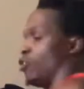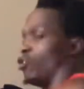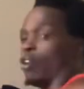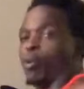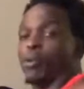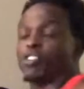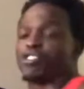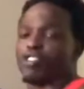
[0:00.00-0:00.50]
So
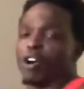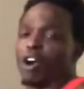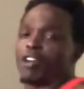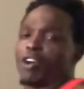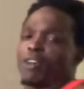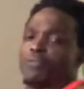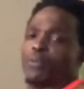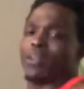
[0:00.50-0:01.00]
we'll start
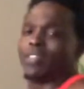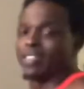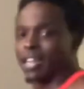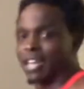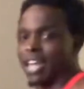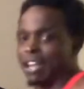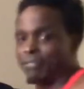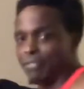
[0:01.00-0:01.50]
off with the
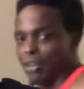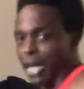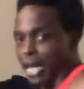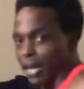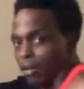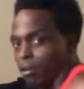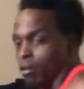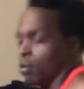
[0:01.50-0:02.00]
left
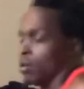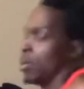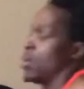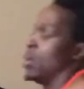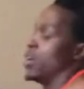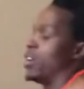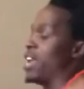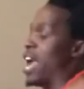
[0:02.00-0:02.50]
leg.
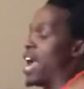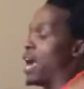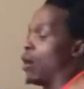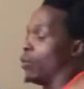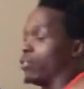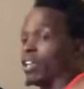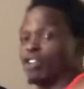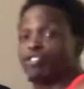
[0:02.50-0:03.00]

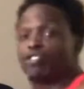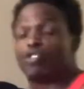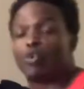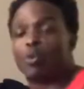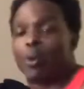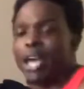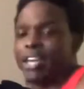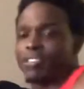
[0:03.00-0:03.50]
Now, there's
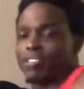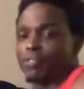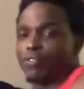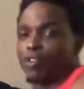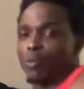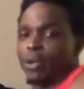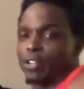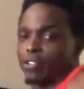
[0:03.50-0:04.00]
two ways of
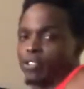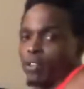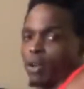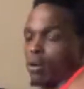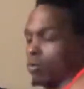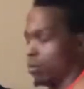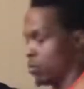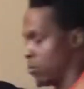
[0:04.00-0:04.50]
doing so.
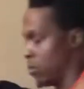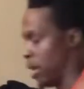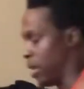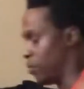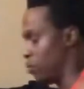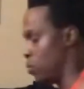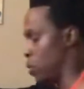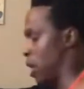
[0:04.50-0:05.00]

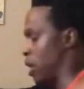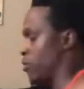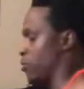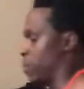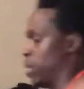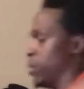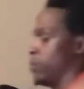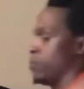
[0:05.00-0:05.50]
As you watch
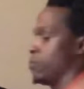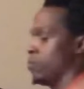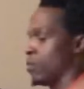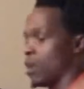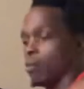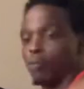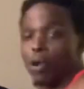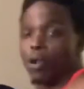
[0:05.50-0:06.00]
me,
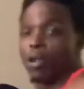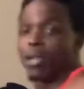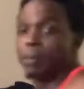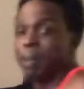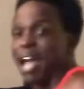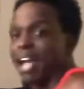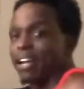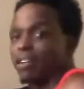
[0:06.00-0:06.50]
I'm rolling
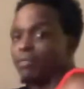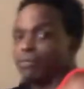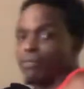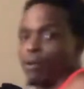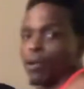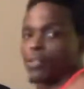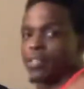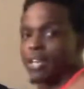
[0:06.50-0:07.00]
back and
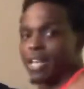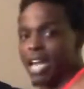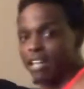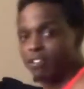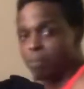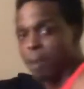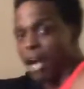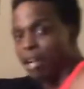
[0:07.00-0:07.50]
forth in
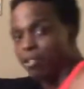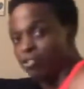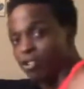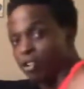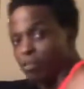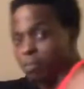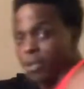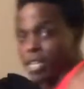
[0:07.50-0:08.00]
that spot
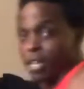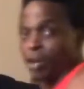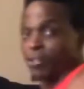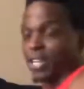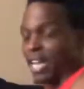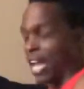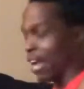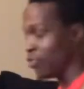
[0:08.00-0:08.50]
just below
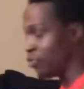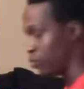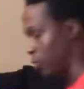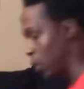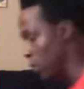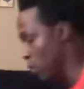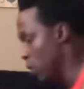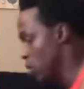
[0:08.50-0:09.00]
the
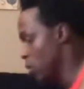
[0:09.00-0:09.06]
gastro.